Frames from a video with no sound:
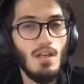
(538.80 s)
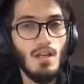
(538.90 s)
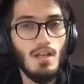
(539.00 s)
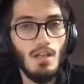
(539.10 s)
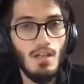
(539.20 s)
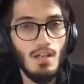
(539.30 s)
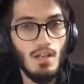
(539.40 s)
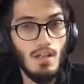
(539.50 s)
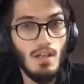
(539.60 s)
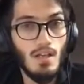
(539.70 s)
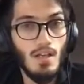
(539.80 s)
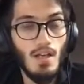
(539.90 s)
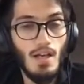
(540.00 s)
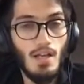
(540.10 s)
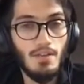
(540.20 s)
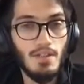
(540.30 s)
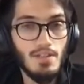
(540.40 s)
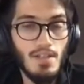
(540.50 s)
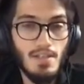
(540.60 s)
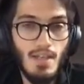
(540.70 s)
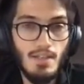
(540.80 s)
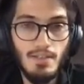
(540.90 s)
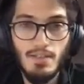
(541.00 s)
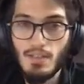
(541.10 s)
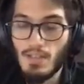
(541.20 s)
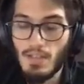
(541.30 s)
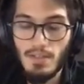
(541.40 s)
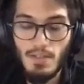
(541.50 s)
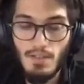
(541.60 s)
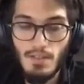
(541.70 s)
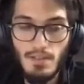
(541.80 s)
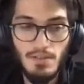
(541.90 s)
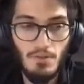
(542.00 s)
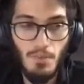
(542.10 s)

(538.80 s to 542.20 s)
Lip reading: And as I said, it's extremely